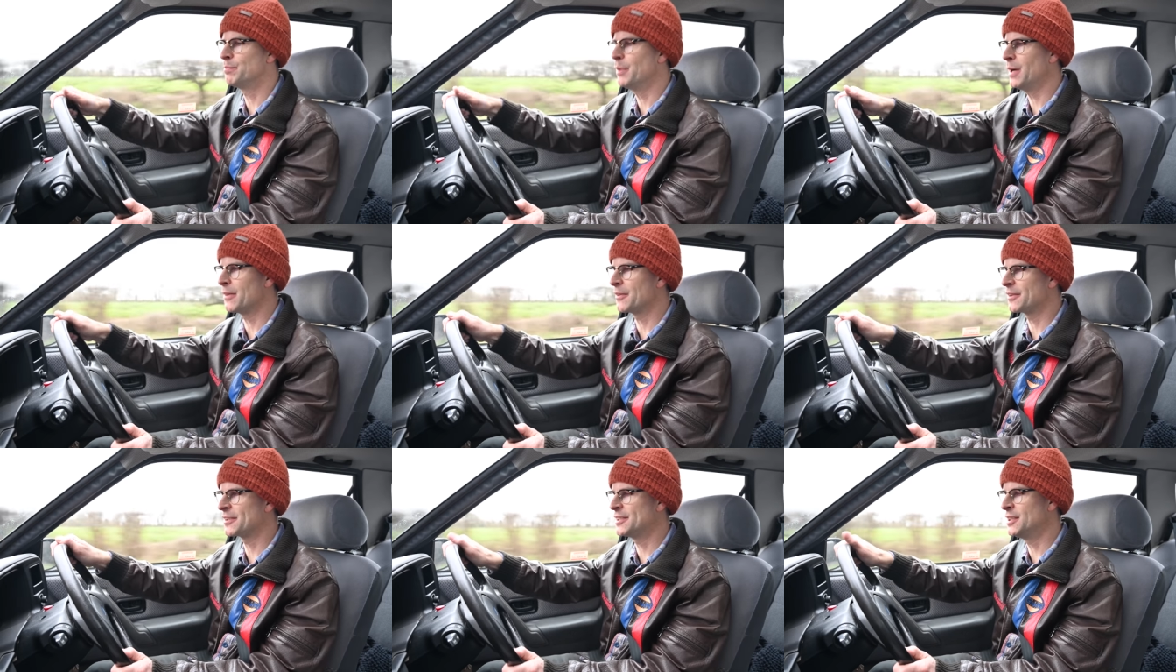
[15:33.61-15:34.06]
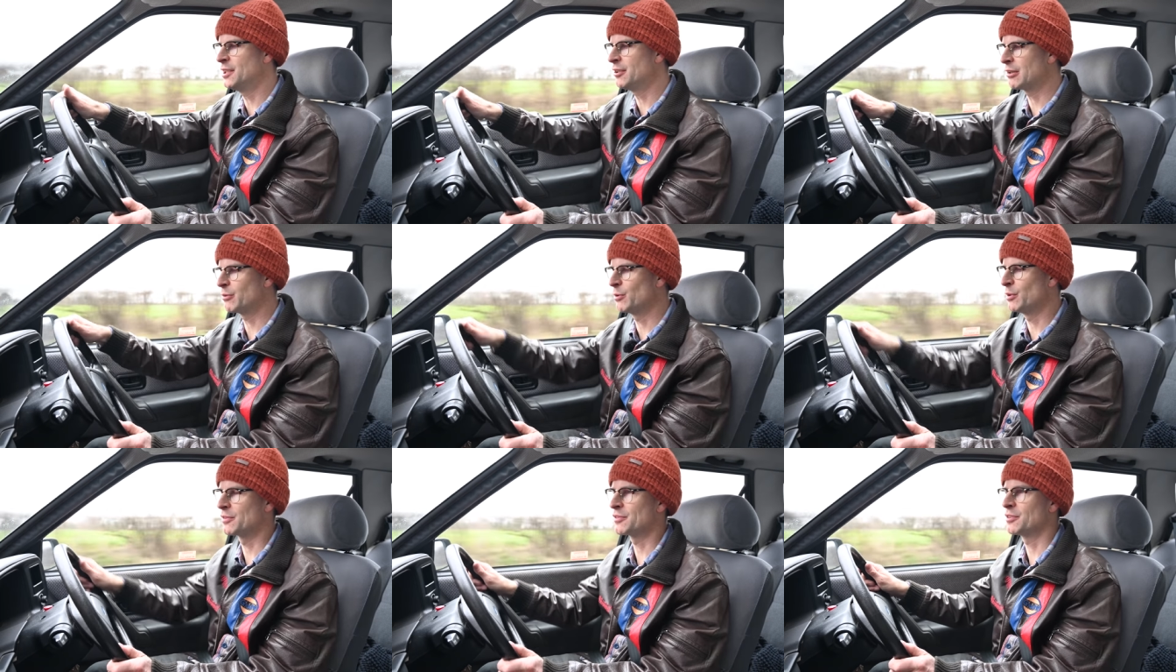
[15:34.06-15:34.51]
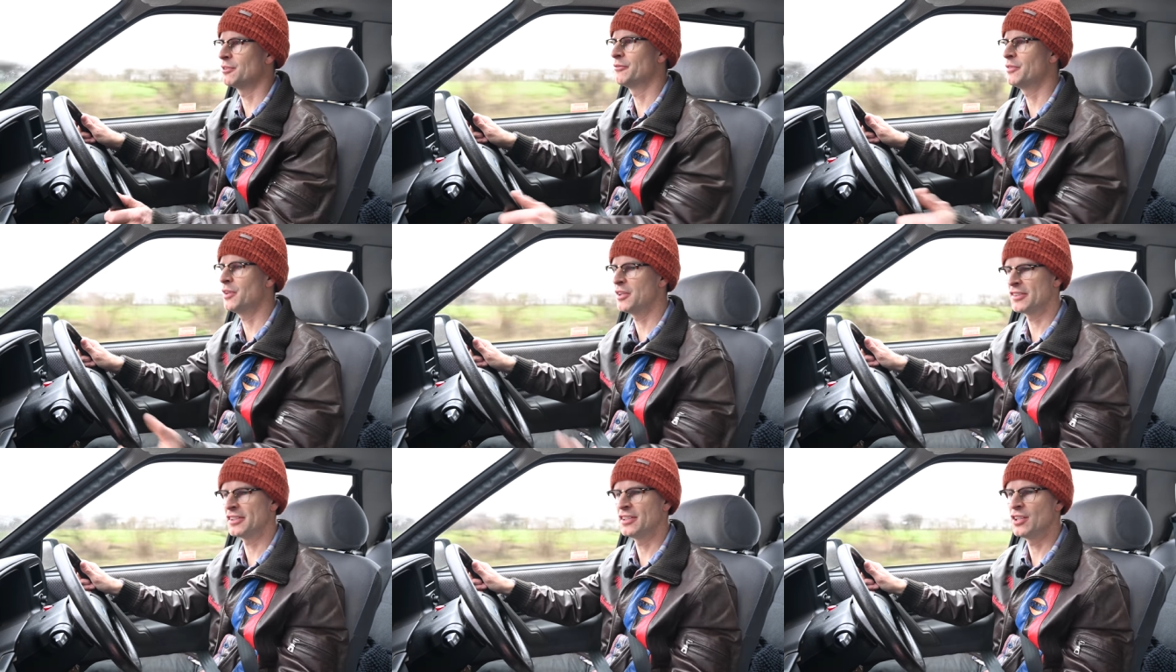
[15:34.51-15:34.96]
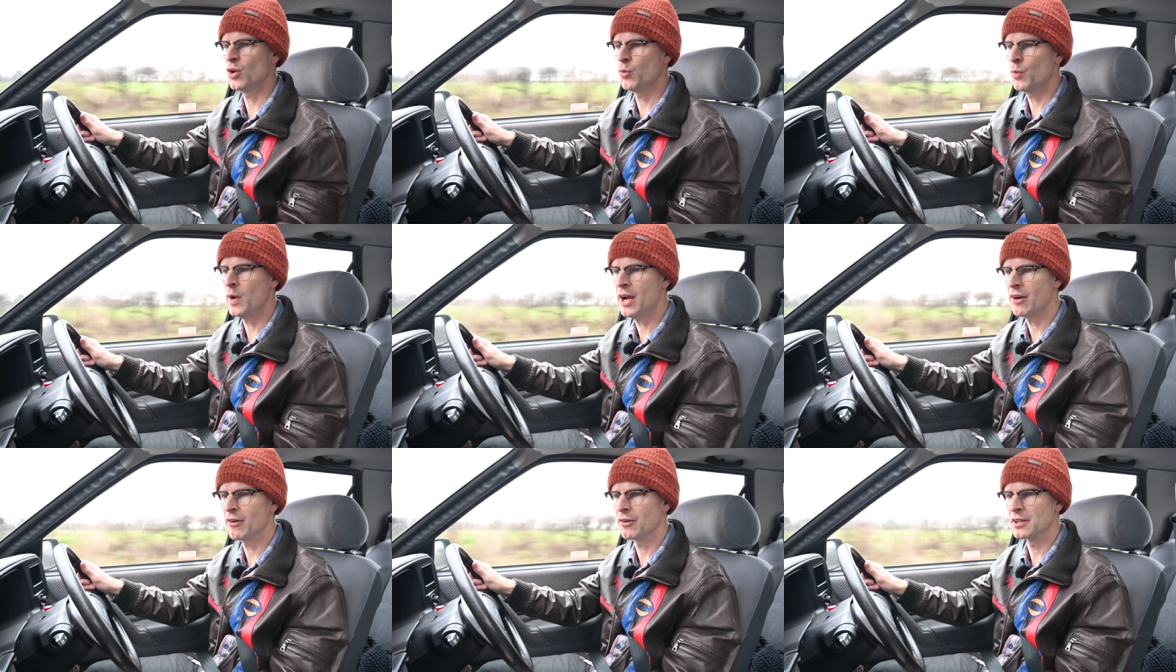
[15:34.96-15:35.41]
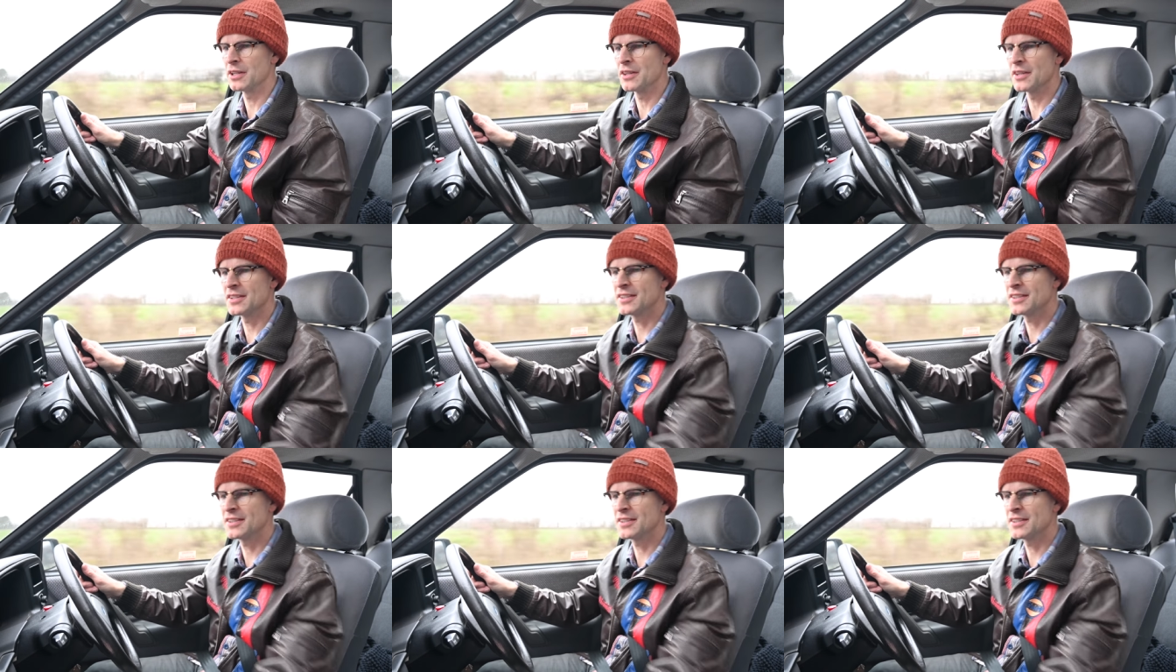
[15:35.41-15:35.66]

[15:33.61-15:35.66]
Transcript: but the steering wheel's got virtually no wear on it.